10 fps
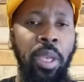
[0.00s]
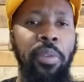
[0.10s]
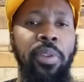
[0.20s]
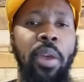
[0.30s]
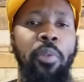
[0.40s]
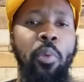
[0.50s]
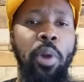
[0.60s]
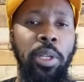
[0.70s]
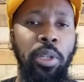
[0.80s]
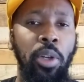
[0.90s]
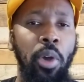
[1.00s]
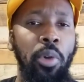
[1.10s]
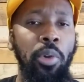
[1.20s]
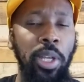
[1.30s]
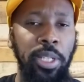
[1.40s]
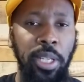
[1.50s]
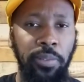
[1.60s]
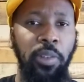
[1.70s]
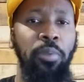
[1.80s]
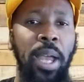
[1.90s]
If you ever want to go a
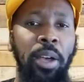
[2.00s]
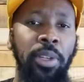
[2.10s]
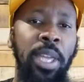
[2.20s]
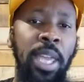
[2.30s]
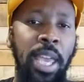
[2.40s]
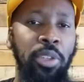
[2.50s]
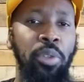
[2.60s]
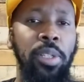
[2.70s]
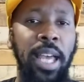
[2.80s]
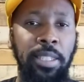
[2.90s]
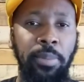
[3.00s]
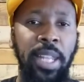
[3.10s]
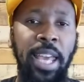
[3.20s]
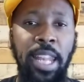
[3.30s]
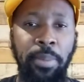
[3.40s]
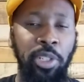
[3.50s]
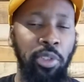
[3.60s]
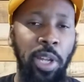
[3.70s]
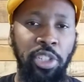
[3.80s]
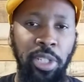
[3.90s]
different route and utilize some dynamic
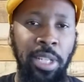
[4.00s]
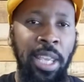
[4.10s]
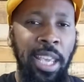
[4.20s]
stretching,